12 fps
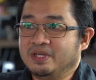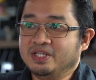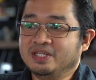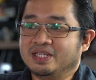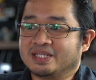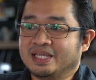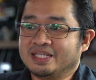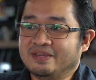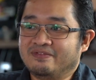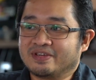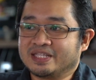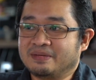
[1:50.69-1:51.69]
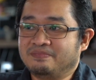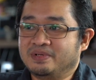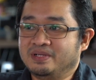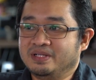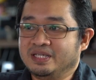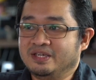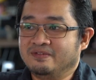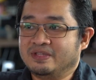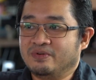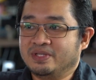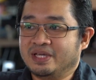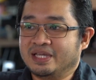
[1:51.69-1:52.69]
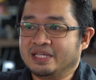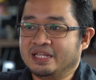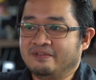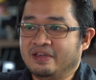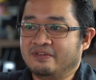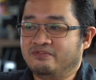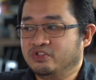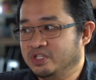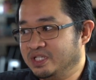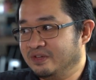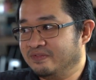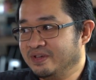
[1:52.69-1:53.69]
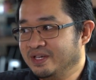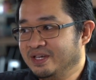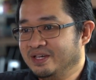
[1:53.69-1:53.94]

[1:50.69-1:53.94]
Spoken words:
imagine this. Let's say, for example, if they want to identify a fugitive.